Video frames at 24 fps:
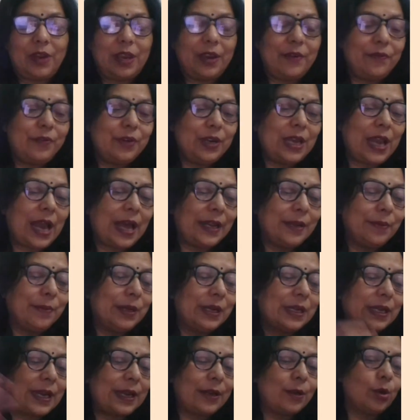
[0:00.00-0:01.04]
Every
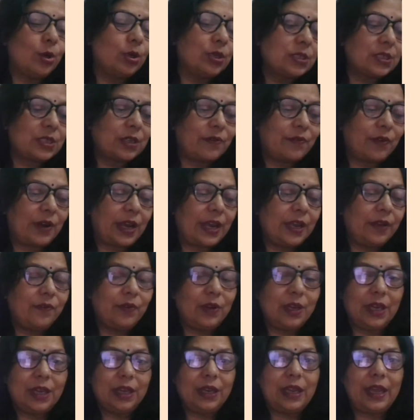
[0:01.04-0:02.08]
animal cannot survive
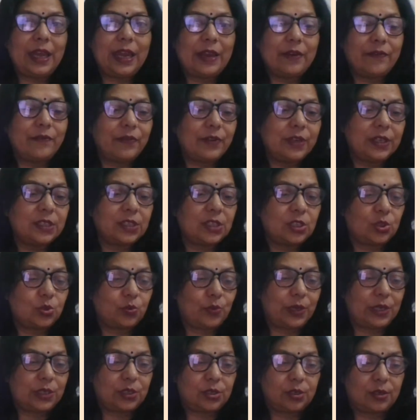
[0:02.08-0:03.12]
in every
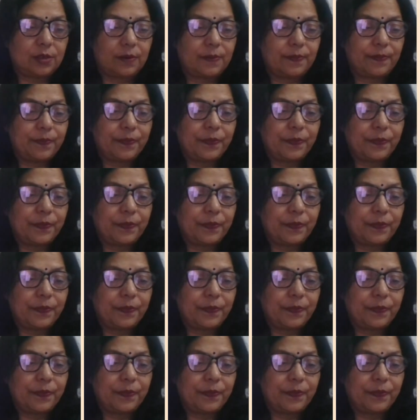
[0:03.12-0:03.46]
situation.